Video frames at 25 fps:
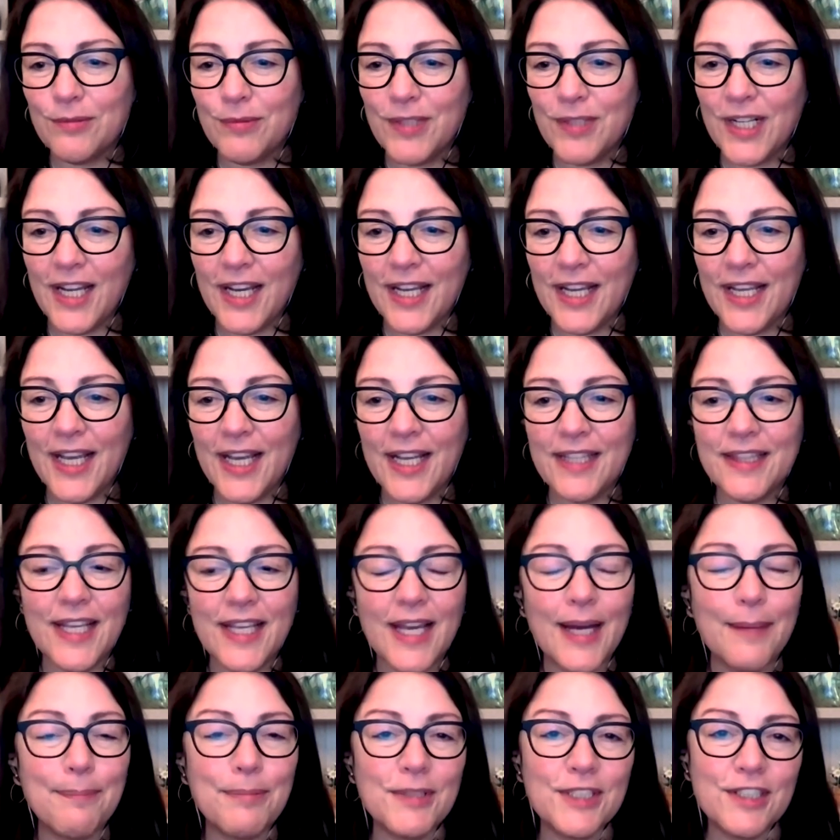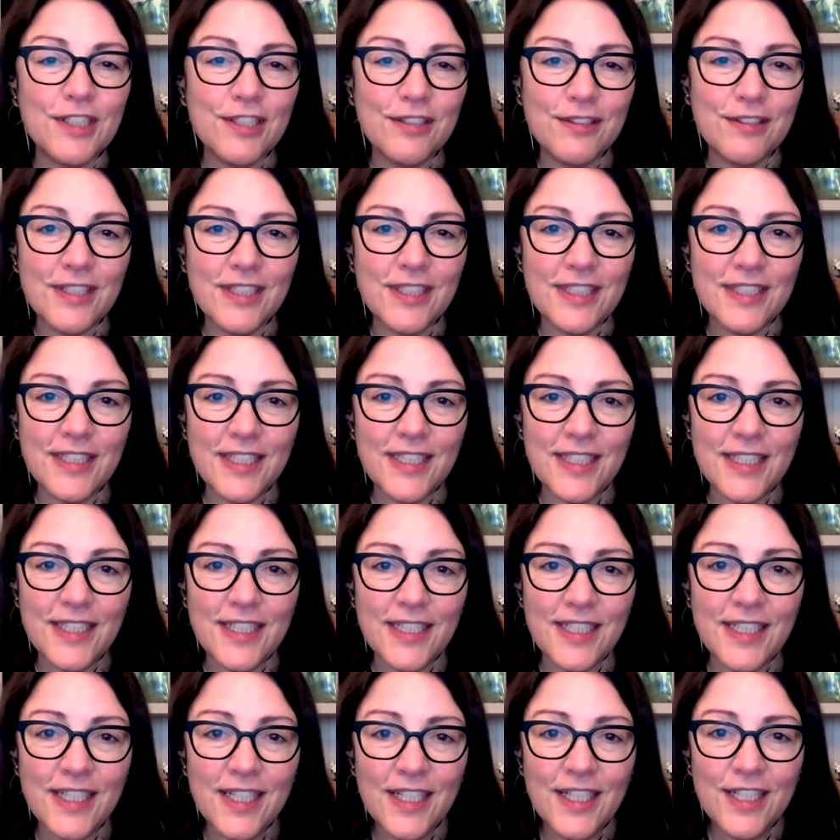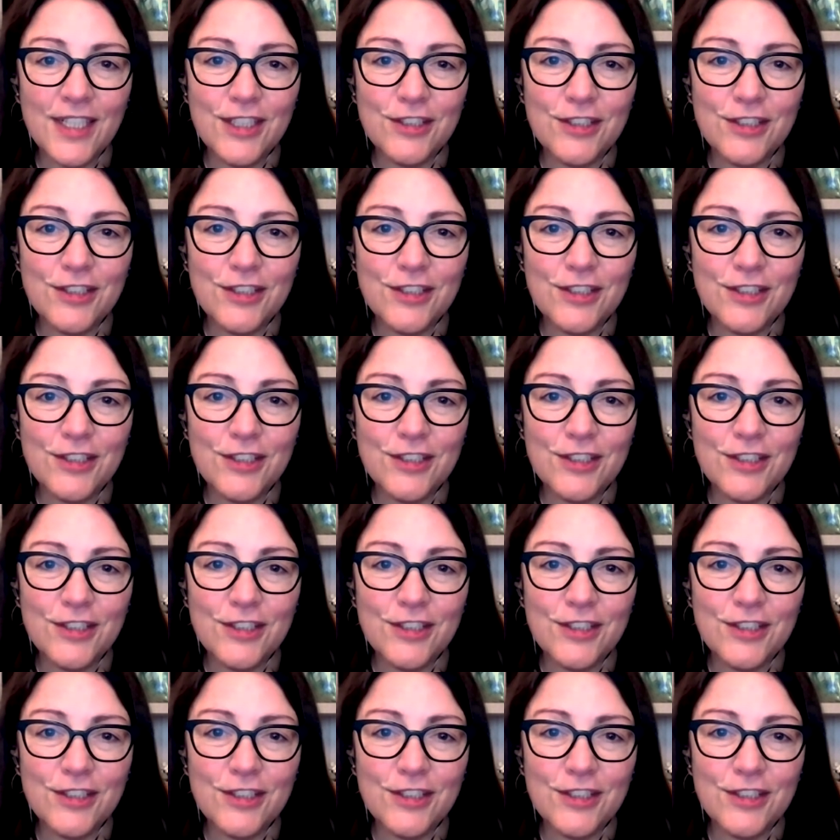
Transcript: when I had the opportunity